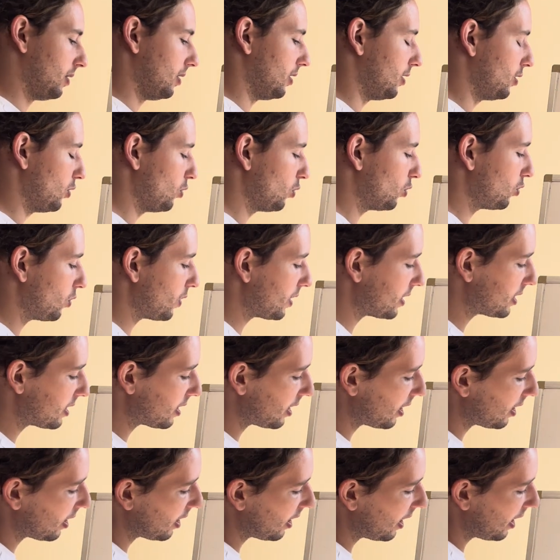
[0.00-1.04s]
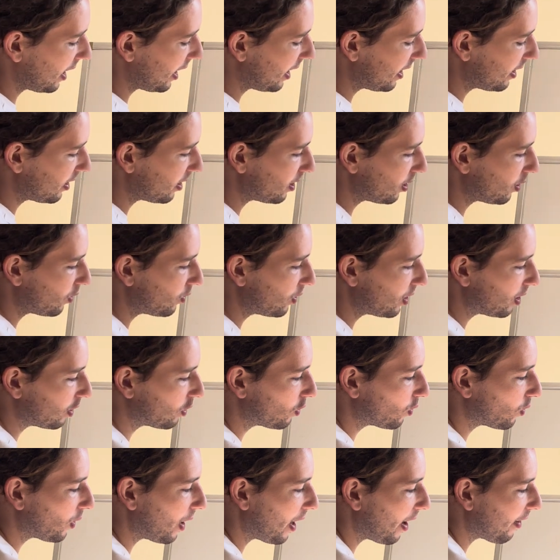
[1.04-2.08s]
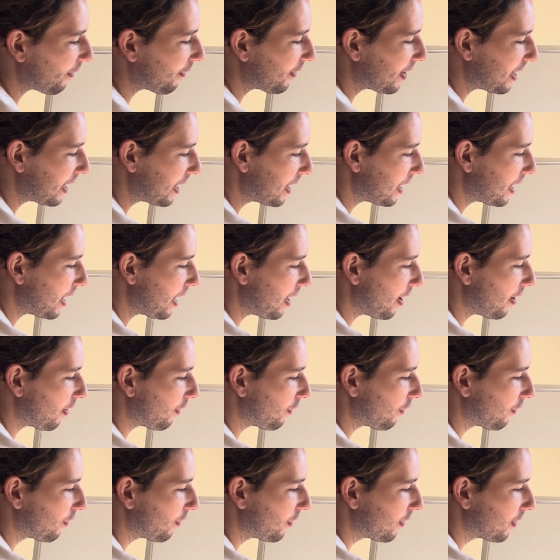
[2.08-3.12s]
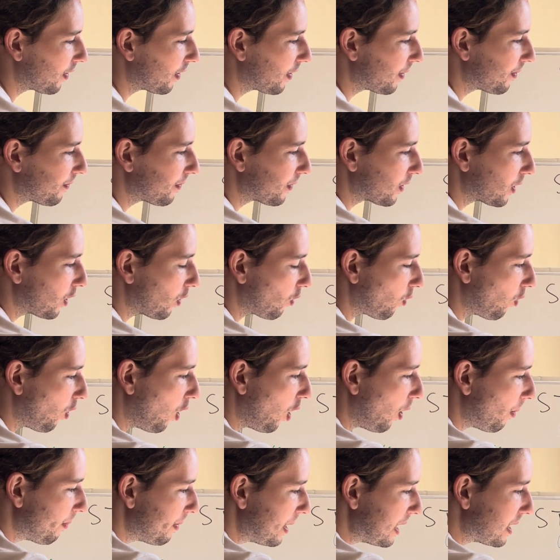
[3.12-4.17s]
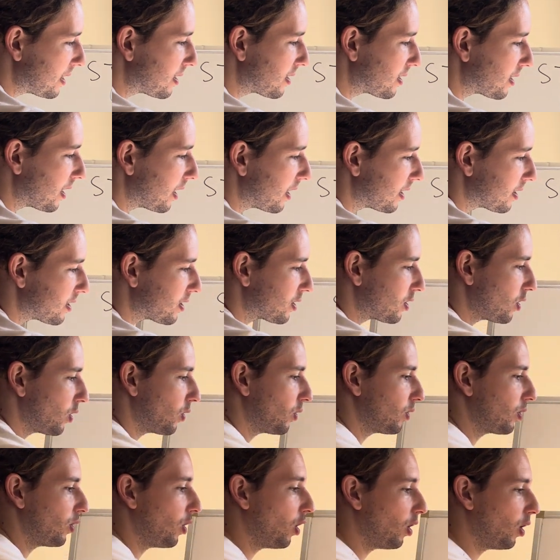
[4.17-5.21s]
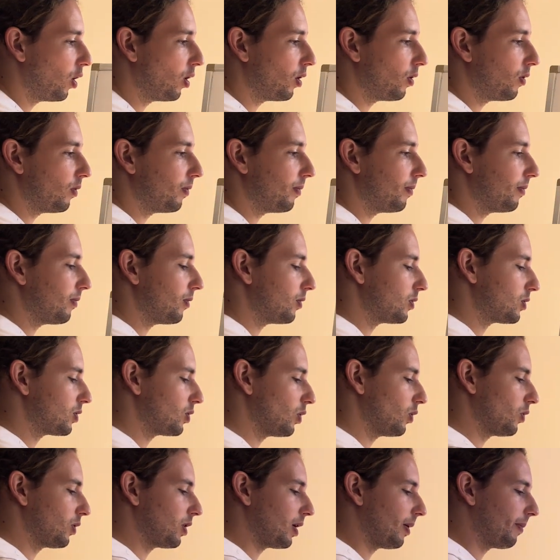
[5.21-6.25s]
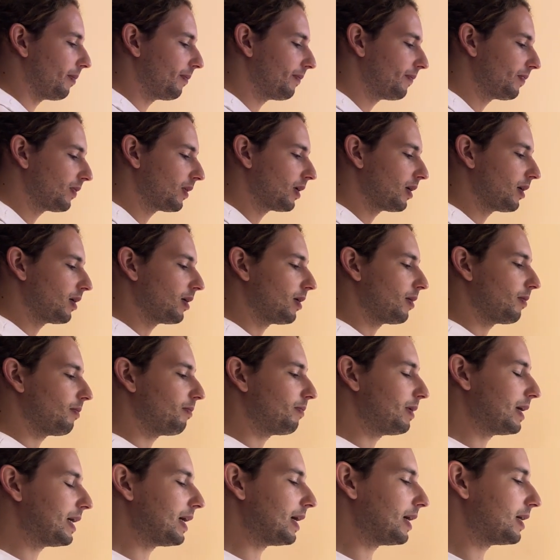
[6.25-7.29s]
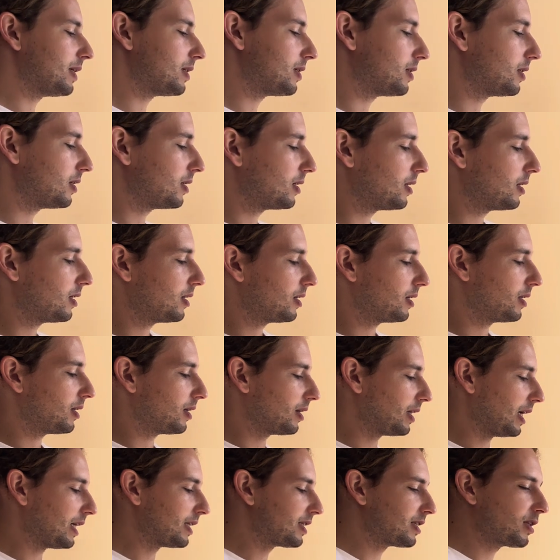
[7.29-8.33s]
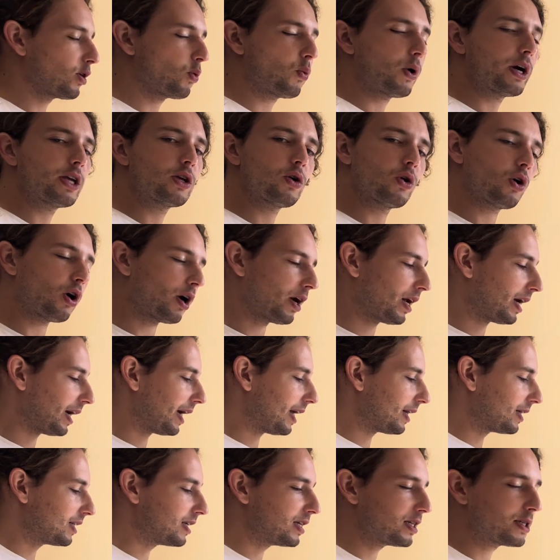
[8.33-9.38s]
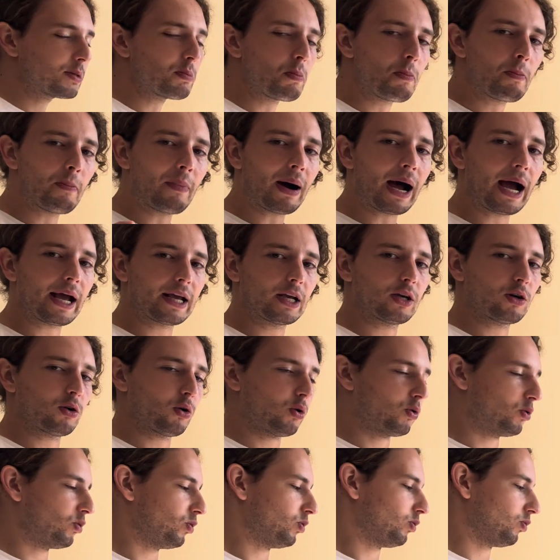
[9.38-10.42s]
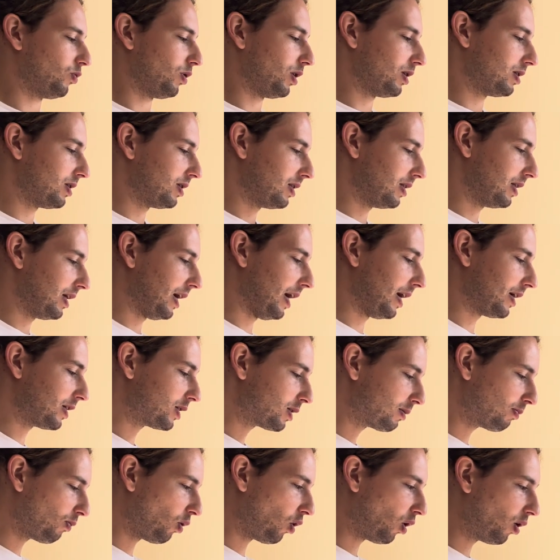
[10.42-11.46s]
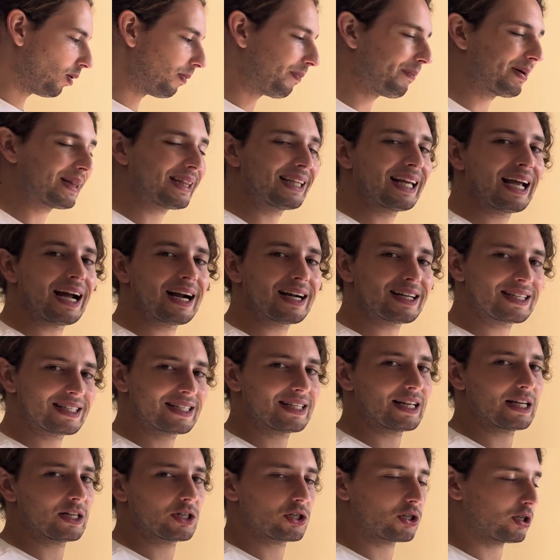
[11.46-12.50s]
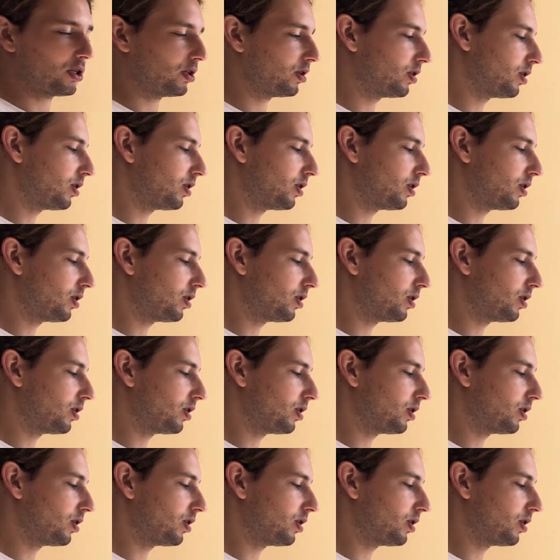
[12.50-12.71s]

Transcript: nutrients, and you need to have enough raw meats and sodium, because that's the way you're gonna get these micronutrients. They are small, but they are essential.